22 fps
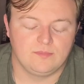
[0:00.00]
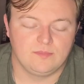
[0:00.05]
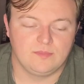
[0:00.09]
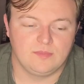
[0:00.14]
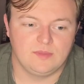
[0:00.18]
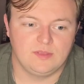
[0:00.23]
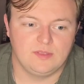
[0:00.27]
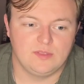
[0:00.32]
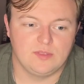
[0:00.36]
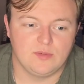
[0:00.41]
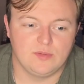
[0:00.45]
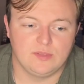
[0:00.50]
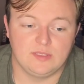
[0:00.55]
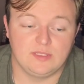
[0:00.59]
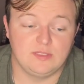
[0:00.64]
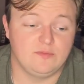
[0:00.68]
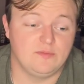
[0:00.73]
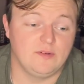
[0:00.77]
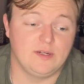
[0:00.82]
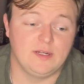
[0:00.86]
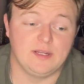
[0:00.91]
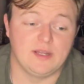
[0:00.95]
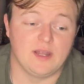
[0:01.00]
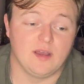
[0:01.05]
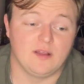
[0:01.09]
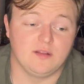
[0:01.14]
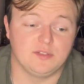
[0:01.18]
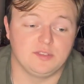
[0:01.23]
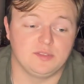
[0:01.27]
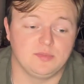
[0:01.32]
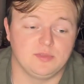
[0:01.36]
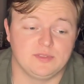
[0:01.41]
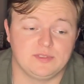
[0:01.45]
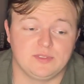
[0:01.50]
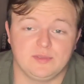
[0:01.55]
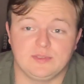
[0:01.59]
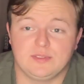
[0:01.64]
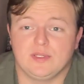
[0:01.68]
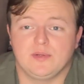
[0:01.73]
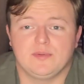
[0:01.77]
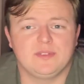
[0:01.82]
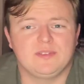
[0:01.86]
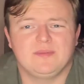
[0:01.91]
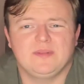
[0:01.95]
he's always, he's very knowledgeable, so it's
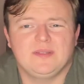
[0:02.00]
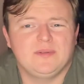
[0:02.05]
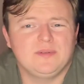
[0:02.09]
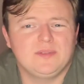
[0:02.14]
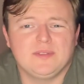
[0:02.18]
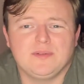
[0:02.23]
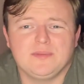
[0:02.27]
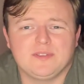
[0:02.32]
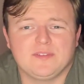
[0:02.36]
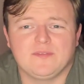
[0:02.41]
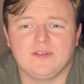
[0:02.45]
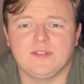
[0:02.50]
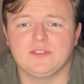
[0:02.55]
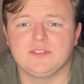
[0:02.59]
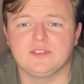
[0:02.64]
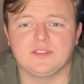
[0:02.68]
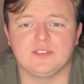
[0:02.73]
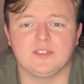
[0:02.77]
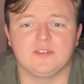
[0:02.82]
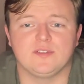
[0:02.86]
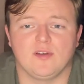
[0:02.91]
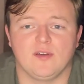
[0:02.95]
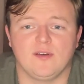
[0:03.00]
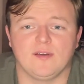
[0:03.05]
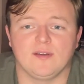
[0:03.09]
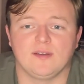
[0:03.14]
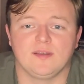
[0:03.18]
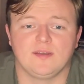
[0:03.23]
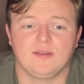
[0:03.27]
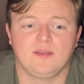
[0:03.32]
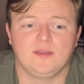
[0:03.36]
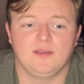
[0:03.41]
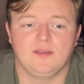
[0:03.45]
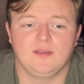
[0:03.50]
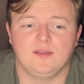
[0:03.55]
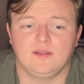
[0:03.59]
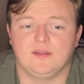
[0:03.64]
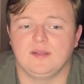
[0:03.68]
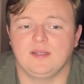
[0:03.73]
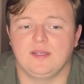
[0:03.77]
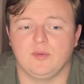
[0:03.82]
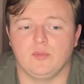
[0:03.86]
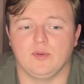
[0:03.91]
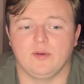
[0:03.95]
always it was always fun just to talk.
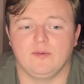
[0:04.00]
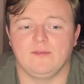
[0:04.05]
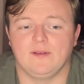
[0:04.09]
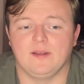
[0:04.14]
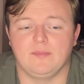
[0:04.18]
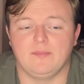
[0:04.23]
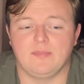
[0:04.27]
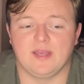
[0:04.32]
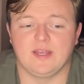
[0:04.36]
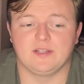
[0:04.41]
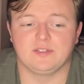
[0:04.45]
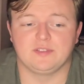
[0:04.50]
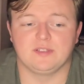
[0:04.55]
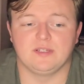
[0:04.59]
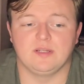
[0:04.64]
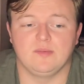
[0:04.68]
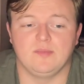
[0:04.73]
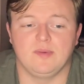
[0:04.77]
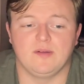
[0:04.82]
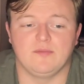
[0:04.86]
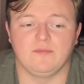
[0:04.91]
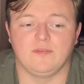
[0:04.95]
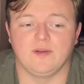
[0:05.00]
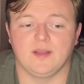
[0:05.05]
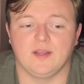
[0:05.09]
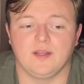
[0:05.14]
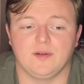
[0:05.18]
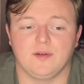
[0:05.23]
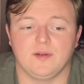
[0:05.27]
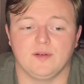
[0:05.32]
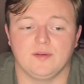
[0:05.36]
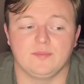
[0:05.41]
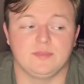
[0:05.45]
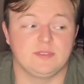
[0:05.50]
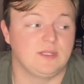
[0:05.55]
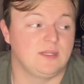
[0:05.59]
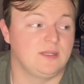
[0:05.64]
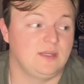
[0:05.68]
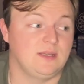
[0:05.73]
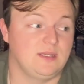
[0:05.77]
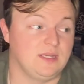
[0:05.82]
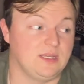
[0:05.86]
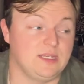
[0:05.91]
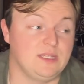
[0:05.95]
Again, we're very passionate about firearms.
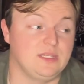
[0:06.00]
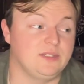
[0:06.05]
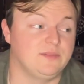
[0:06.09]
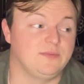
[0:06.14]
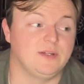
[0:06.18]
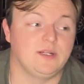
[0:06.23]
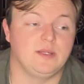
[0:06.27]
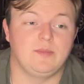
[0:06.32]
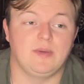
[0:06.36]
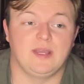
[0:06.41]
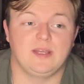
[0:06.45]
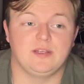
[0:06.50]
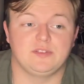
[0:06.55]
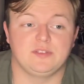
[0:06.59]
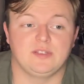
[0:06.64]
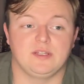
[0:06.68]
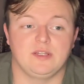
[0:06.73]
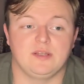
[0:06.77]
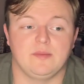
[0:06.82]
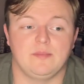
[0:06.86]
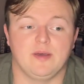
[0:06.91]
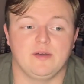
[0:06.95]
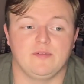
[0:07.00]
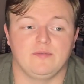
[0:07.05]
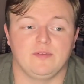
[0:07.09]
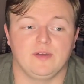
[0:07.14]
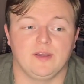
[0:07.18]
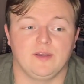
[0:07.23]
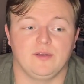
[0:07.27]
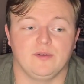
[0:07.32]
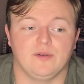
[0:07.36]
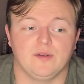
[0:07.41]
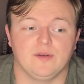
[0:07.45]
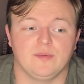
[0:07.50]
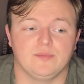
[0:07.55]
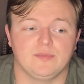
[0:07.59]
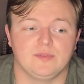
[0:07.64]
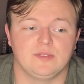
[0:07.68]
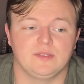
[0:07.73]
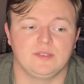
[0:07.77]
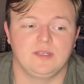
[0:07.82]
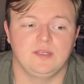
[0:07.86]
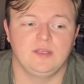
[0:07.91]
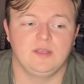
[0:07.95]
He's very passionate about firearms.
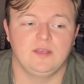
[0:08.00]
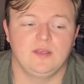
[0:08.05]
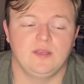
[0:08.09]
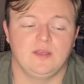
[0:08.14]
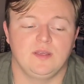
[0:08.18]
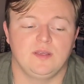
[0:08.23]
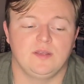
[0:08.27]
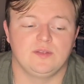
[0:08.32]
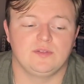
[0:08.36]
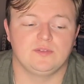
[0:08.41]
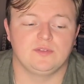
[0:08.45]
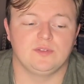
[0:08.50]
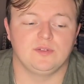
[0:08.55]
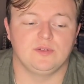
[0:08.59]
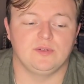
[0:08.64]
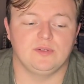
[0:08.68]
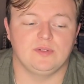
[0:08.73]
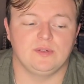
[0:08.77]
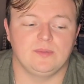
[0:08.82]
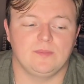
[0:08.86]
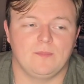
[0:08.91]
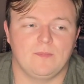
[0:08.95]
So,